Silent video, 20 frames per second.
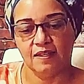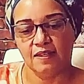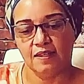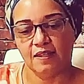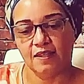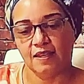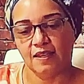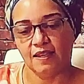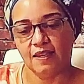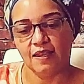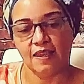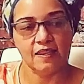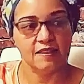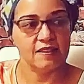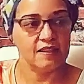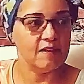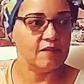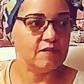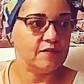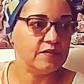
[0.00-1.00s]
I had
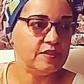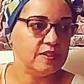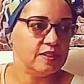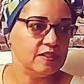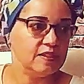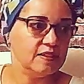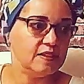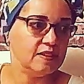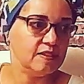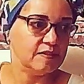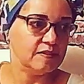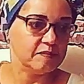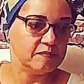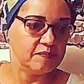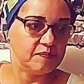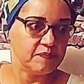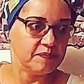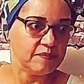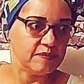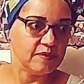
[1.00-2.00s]
that feeling.
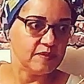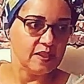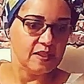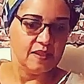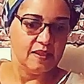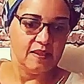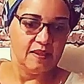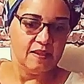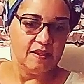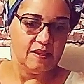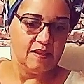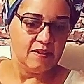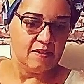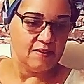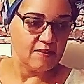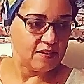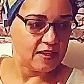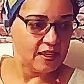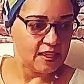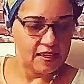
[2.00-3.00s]

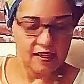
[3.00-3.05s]
Okay.